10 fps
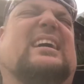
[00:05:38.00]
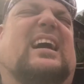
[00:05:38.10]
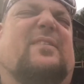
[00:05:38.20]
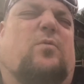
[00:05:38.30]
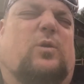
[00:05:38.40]

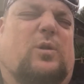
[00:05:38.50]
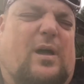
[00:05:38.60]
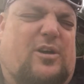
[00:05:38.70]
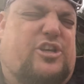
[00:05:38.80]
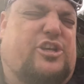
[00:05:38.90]

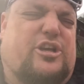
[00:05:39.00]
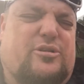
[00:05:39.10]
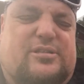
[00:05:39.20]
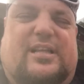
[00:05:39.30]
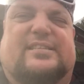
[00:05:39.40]
A
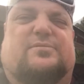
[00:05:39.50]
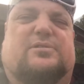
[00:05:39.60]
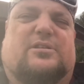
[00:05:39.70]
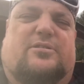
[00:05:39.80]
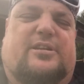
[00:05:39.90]
huge lesson
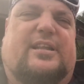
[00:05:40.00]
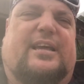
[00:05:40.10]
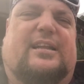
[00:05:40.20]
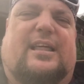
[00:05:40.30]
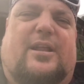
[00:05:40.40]
was learned today
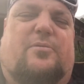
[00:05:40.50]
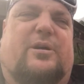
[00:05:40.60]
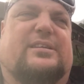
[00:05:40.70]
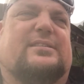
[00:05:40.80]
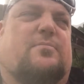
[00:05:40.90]
in a lot of
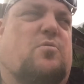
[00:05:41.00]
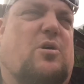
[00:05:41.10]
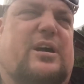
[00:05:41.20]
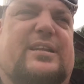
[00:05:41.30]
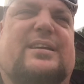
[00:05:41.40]
ways. Number
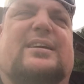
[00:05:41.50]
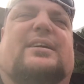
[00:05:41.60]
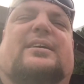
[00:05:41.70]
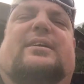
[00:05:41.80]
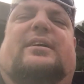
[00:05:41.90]
one,
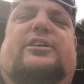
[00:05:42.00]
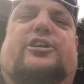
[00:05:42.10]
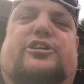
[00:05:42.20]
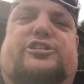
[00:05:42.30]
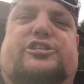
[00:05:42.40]

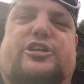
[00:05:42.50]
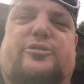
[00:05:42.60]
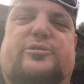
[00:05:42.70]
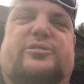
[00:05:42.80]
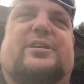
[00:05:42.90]
your
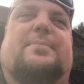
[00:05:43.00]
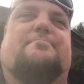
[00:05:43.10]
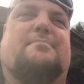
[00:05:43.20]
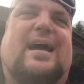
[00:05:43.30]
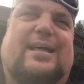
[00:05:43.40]
shoes
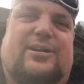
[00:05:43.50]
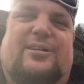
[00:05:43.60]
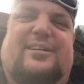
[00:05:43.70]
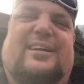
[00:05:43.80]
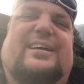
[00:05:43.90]

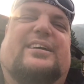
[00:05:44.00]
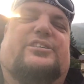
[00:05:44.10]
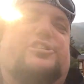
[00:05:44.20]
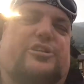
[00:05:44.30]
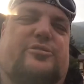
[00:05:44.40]
matter.
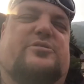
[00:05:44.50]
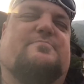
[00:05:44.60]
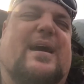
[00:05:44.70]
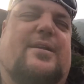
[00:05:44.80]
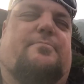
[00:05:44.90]
Shoes
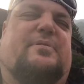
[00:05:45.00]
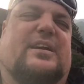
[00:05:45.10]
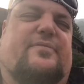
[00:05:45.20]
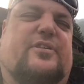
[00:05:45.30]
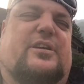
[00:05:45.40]
matter
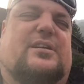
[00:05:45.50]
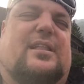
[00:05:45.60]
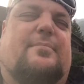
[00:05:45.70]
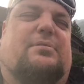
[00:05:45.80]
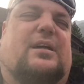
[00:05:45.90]
big if you're gonna climb